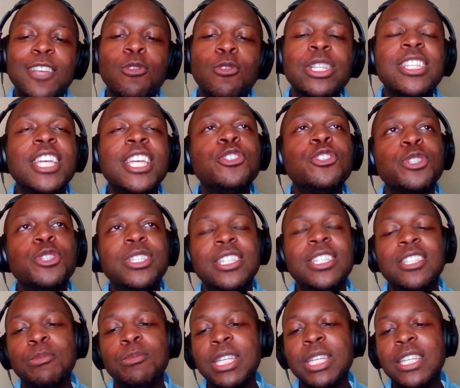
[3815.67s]
what's interesting
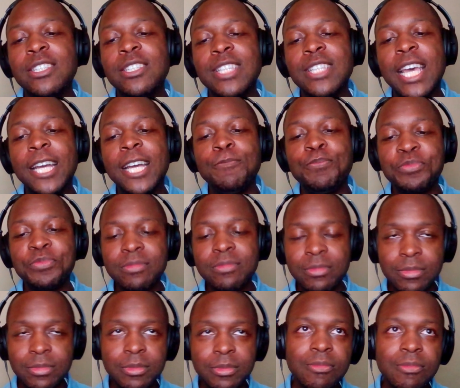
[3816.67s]
to me is that
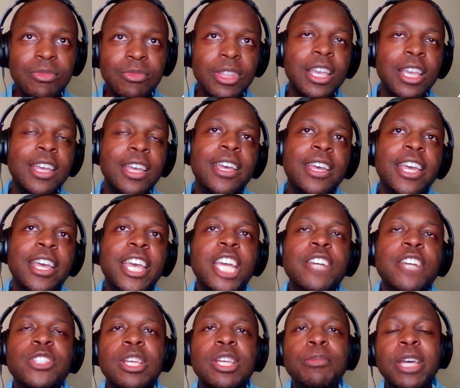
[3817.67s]

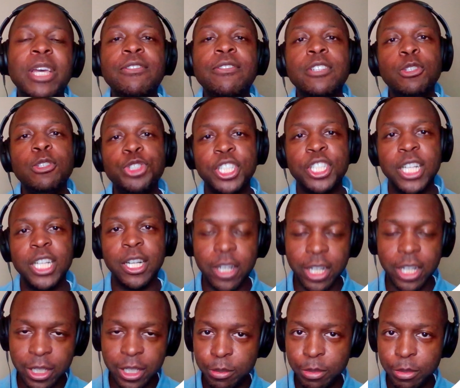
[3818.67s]
if some
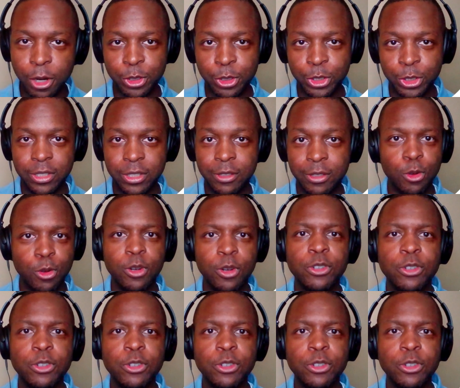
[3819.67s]
evolutionary person or,